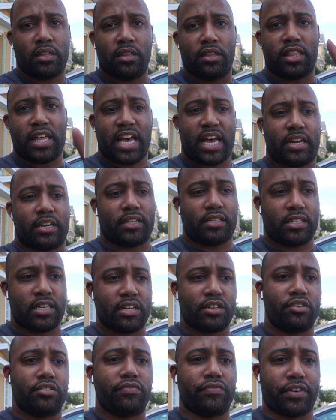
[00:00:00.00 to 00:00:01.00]
That is how
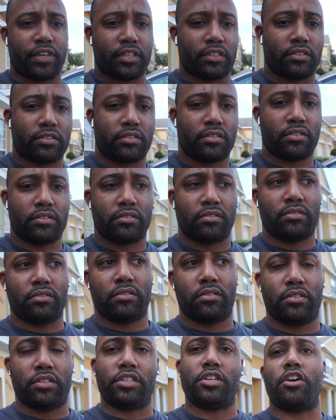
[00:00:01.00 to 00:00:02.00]
you fix
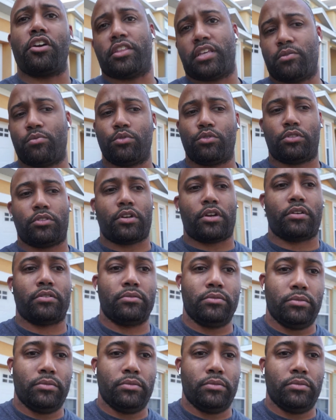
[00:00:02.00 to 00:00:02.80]
your car that won't start.